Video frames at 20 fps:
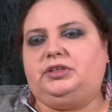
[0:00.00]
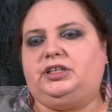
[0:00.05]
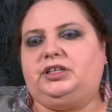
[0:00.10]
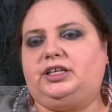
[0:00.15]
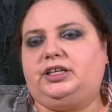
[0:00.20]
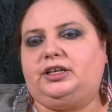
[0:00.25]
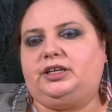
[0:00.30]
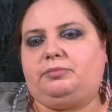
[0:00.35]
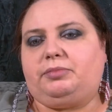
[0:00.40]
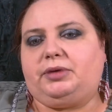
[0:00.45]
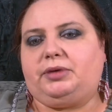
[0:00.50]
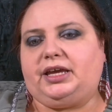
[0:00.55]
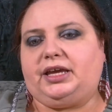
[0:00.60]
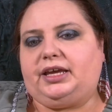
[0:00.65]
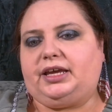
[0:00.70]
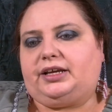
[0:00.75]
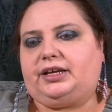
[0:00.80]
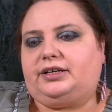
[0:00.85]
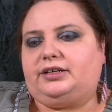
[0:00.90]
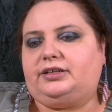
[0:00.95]
Let me get
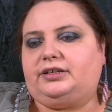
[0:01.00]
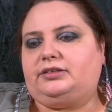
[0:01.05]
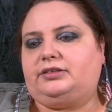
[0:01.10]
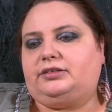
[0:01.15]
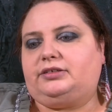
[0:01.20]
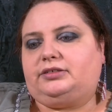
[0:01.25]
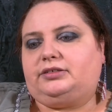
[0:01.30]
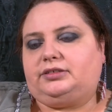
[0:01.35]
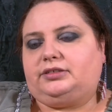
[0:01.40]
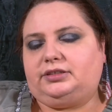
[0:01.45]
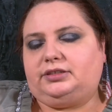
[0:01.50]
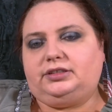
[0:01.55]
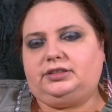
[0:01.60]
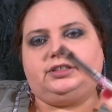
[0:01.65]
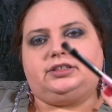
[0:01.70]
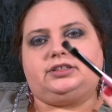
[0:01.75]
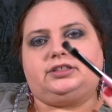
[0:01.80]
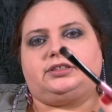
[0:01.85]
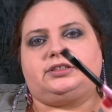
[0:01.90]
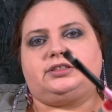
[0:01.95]
back.
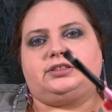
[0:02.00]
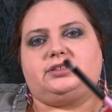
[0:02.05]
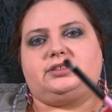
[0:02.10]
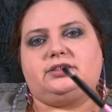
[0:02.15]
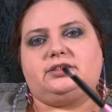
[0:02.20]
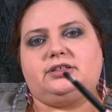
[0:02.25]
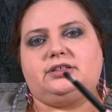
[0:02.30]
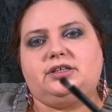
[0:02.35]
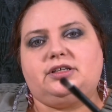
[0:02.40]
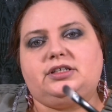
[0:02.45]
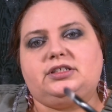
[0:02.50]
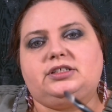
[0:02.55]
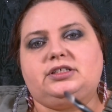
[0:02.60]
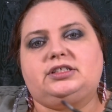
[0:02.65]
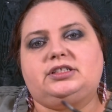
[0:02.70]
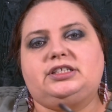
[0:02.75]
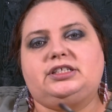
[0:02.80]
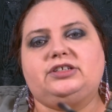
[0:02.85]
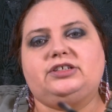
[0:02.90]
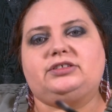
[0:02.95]
This
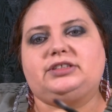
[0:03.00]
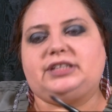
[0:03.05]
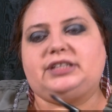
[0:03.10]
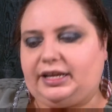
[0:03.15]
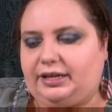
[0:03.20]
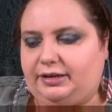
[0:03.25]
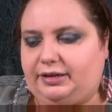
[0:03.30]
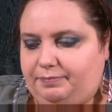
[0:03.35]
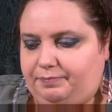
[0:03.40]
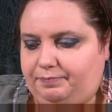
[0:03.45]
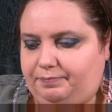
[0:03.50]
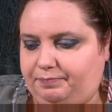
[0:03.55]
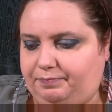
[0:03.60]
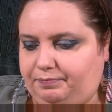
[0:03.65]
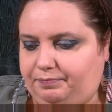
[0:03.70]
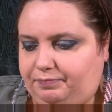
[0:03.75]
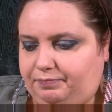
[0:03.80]
still damp.